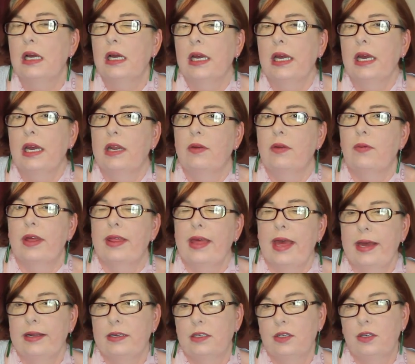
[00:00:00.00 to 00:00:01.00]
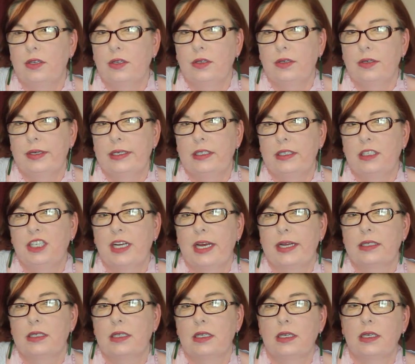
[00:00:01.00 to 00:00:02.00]
Anyway, they had to
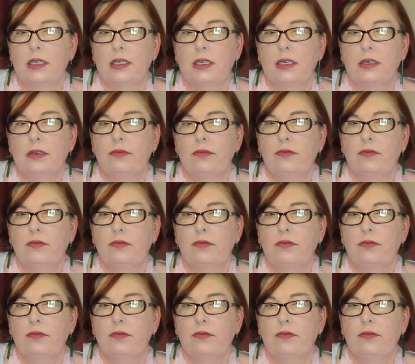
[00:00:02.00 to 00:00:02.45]
inject a